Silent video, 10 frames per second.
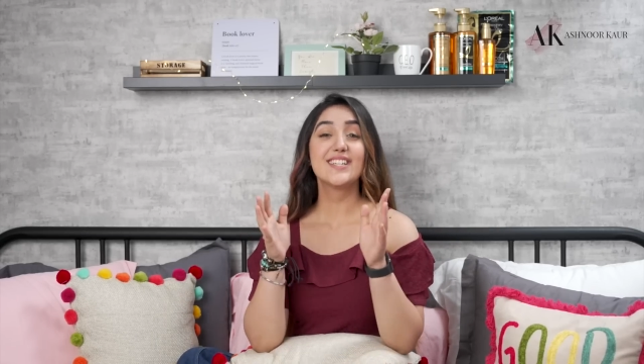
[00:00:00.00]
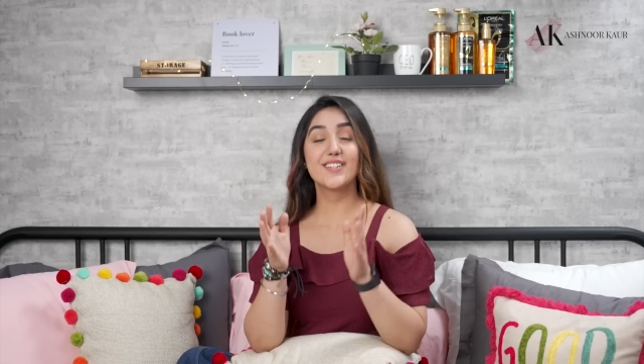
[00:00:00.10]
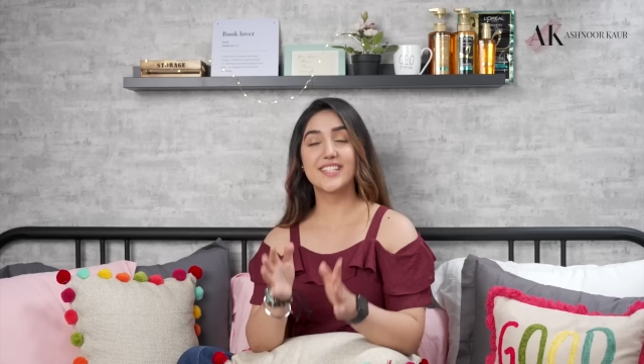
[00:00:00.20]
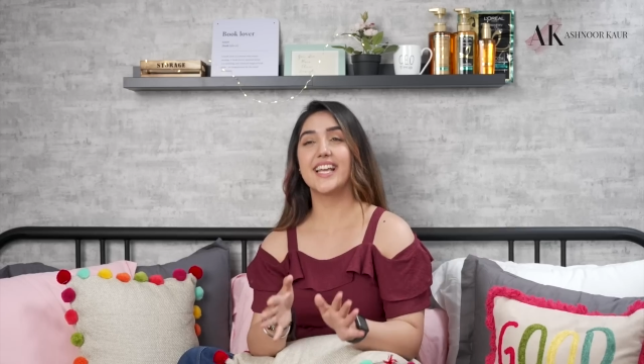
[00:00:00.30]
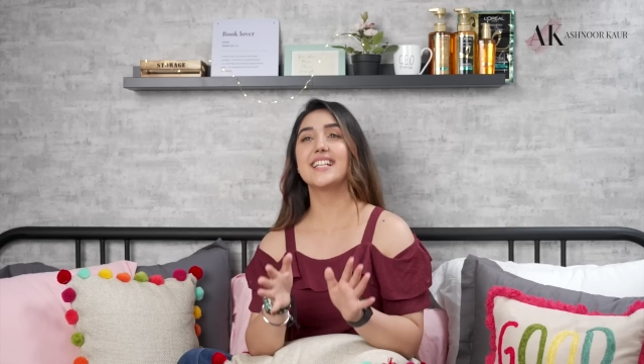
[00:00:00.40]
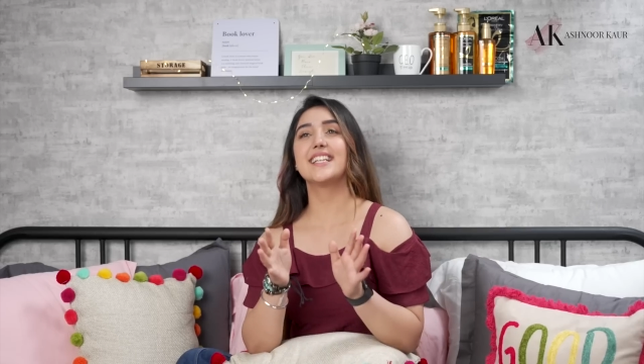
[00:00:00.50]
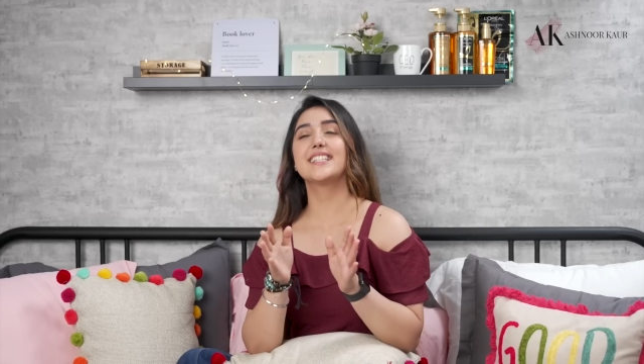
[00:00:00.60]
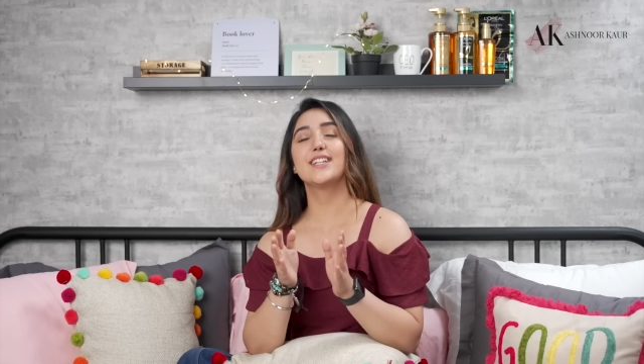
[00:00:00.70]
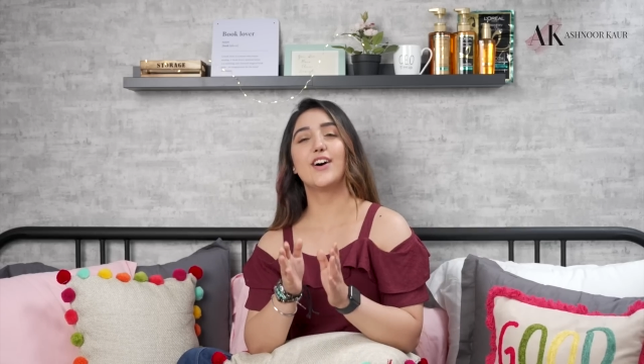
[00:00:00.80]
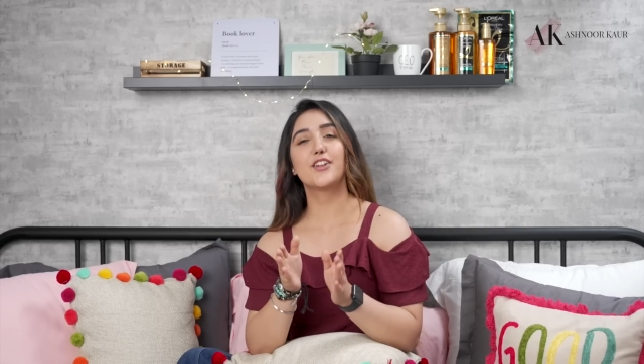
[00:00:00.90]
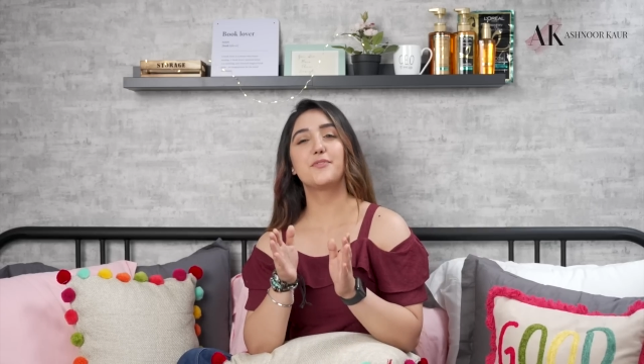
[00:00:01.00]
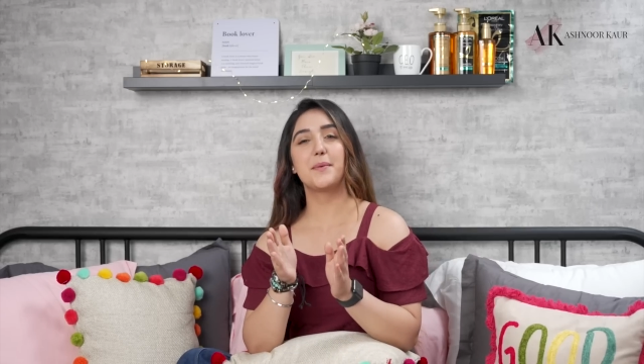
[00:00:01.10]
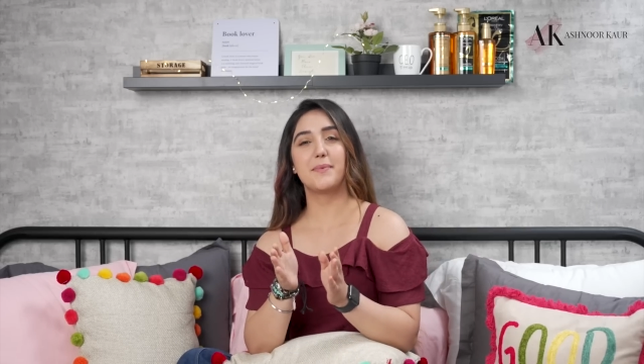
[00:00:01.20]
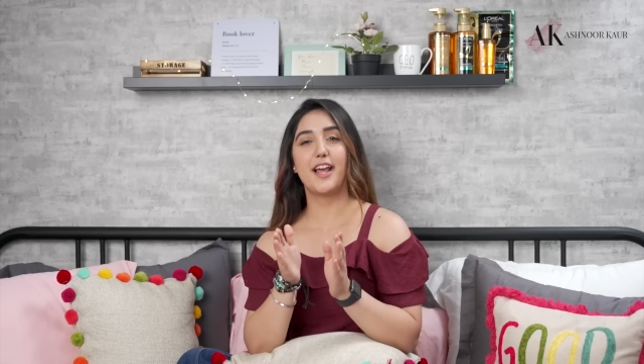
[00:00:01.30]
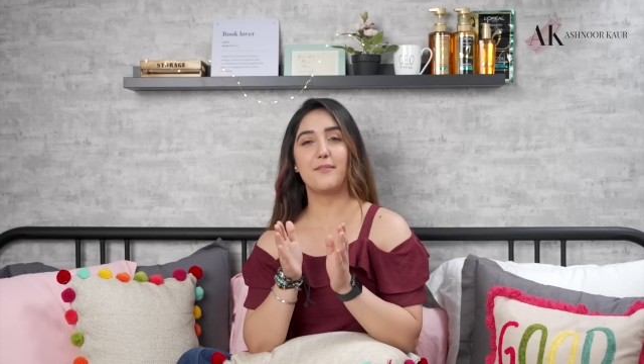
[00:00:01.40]
Today, since a lot of
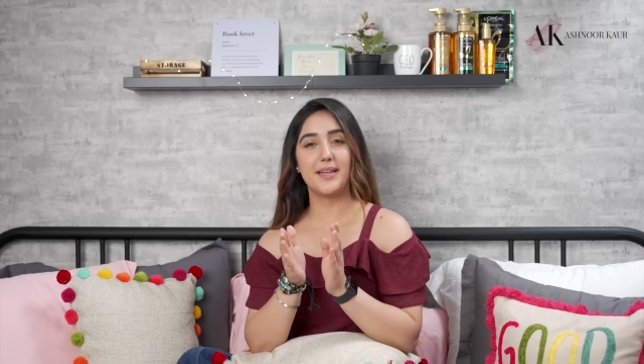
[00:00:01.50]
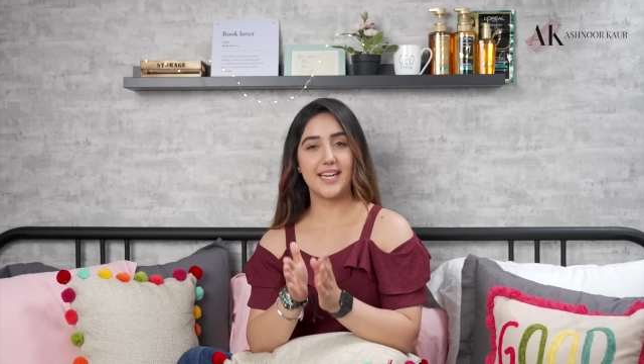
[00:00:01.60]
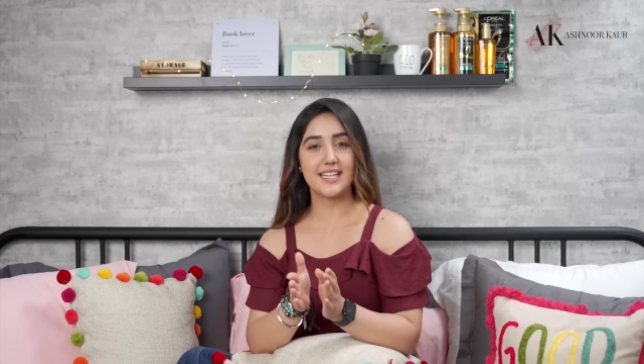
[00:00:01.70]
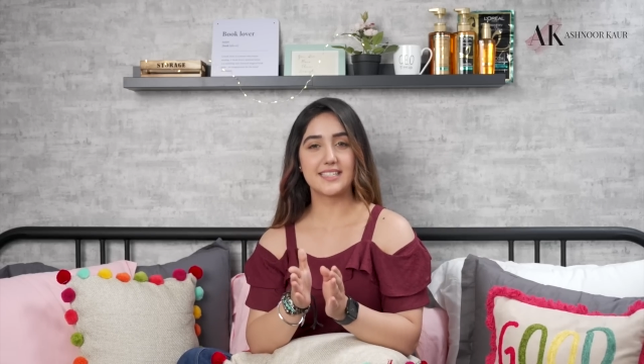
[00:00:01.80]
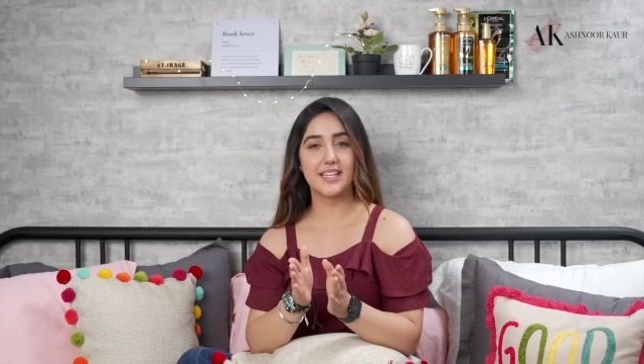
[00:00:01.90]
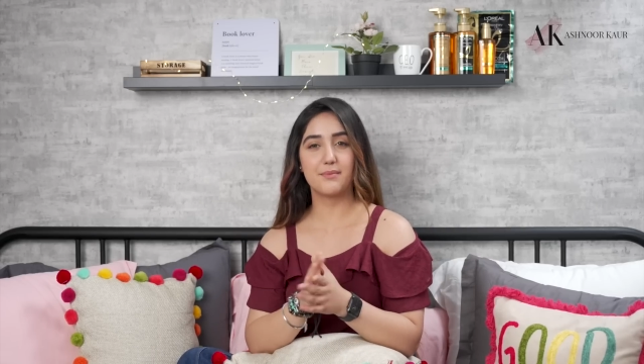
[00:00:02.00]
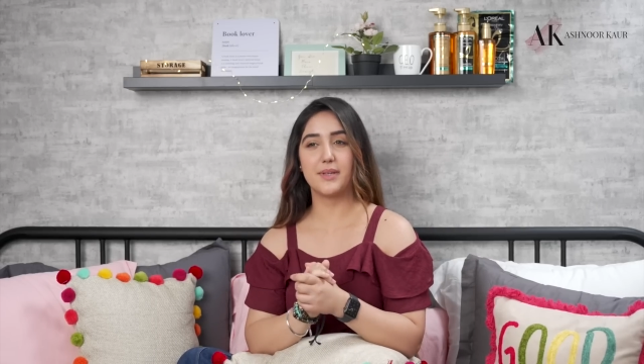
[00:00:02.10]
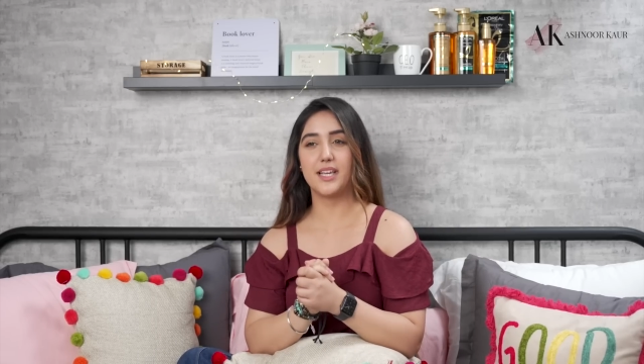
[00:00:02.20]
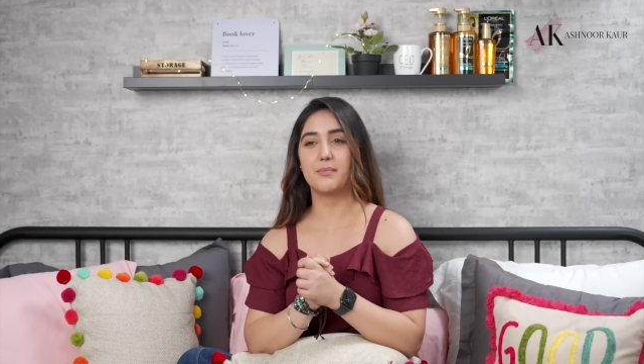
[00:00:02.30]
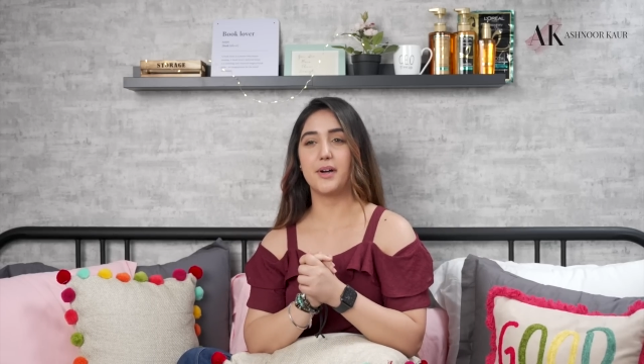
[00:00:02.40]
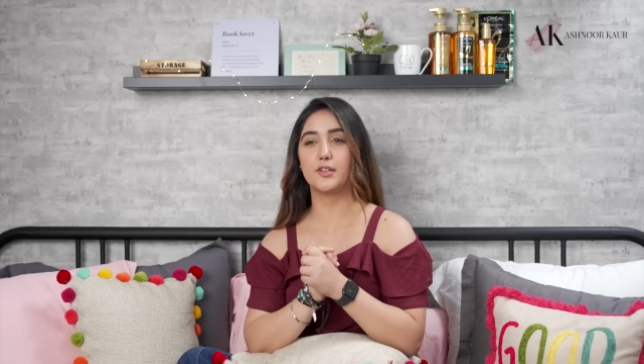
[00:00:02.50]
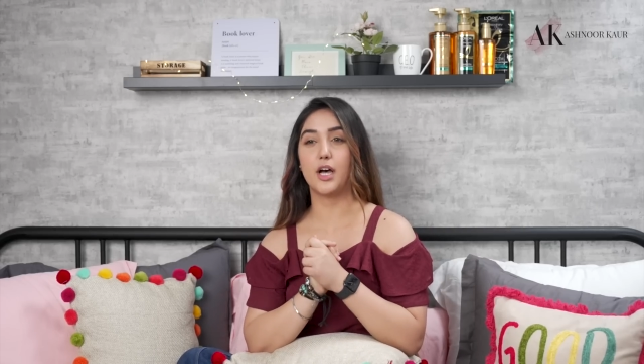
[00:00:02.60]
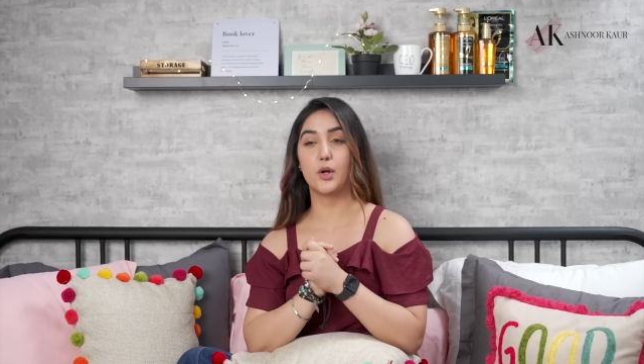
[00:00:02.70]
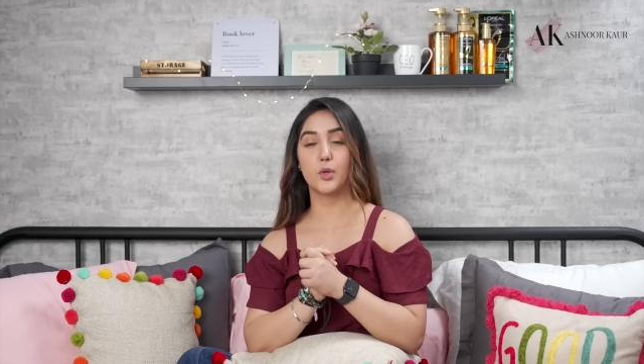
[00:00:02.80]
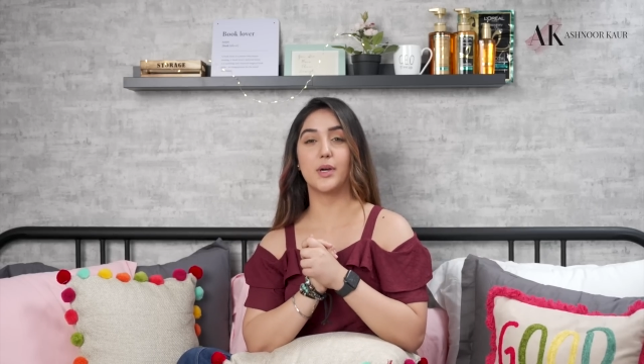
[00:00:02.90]
people have been asking me about
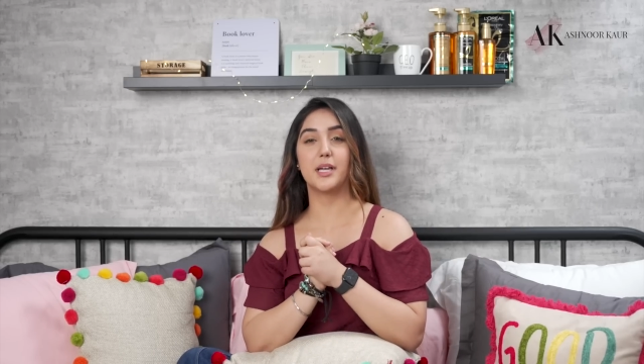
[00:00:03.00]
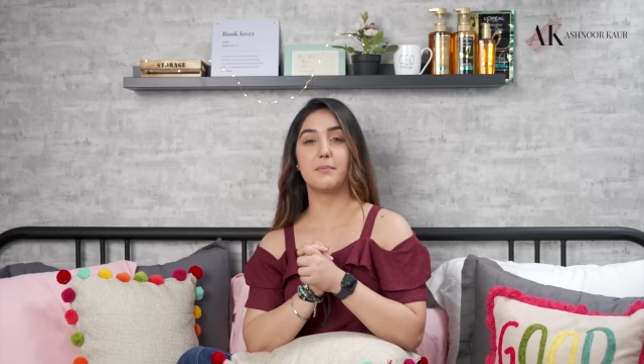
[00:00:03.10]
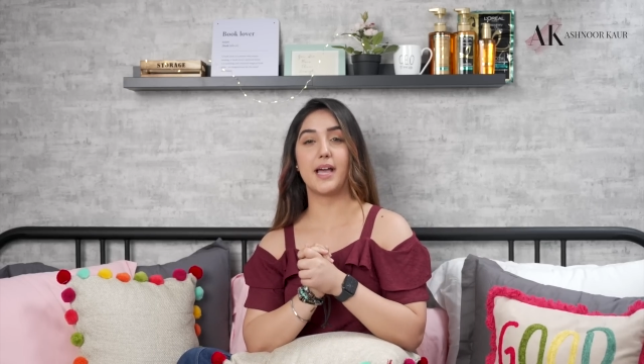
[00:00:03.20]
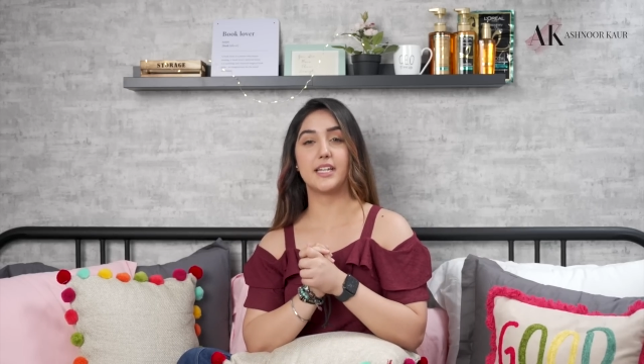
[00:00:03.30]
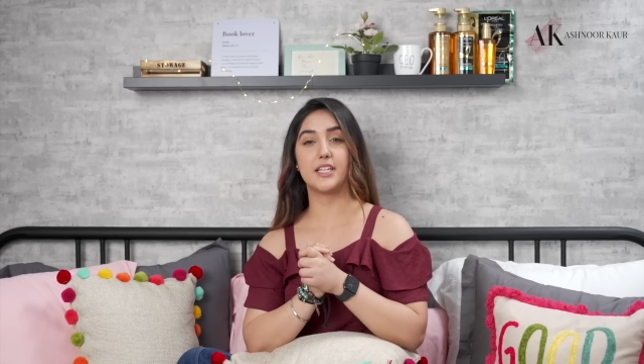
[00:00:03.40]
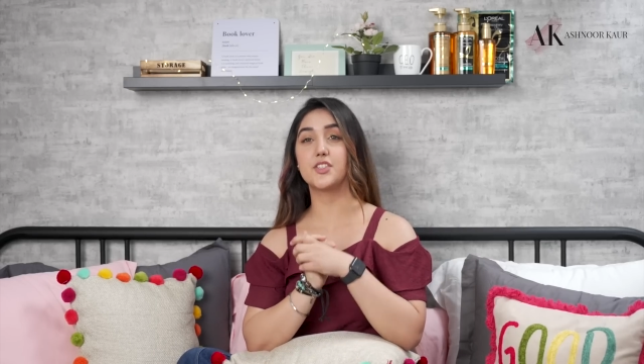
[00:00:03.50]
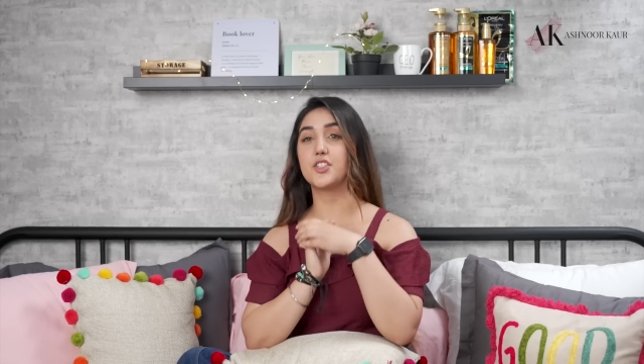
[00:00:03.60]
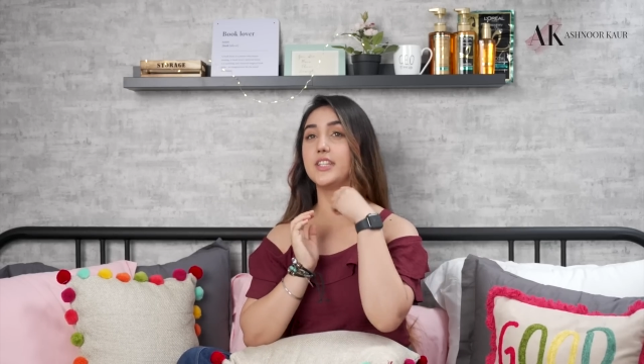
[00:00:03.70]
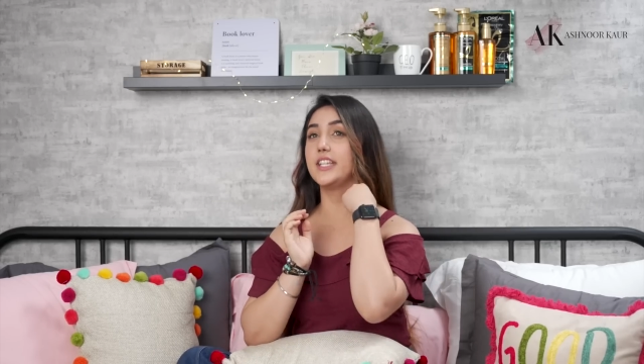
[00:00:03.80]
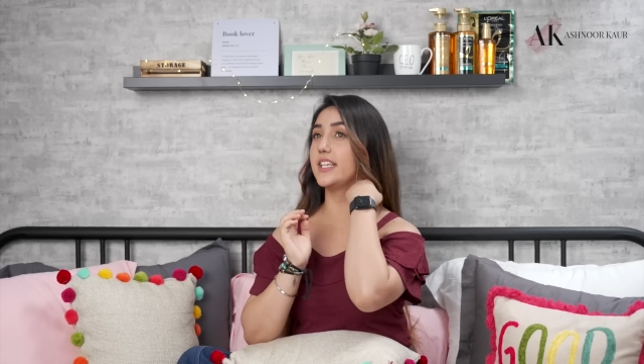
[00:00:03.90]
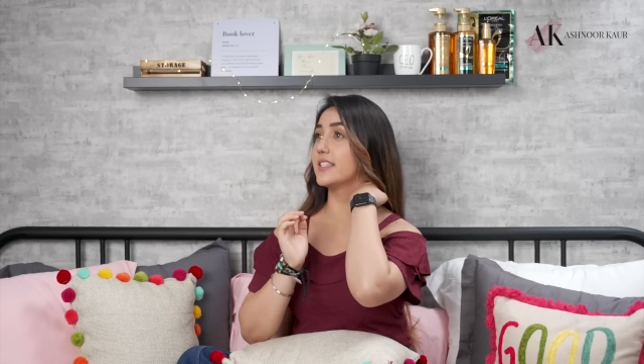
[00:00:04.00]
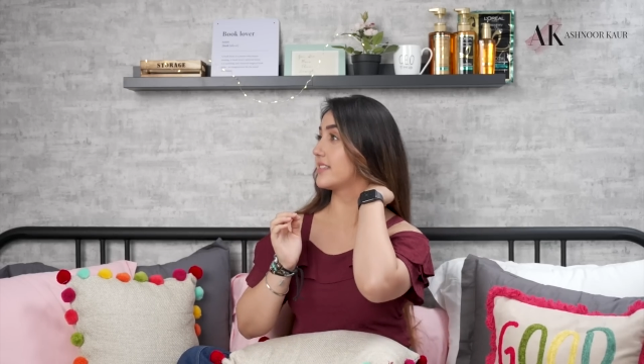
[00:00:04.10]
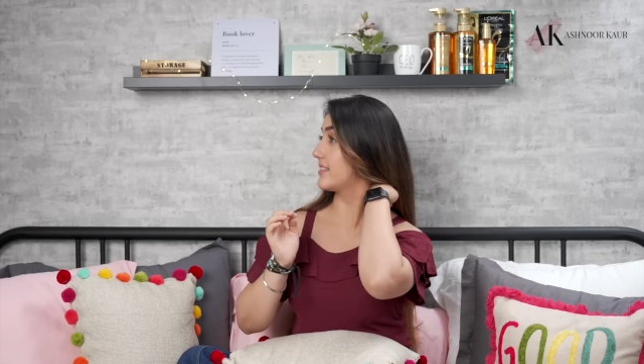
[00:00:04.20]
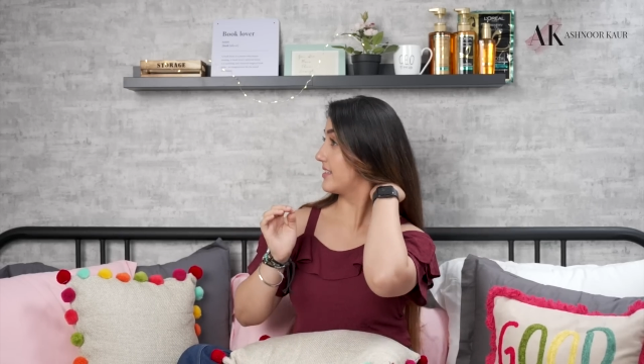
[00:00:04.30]
how do I manage these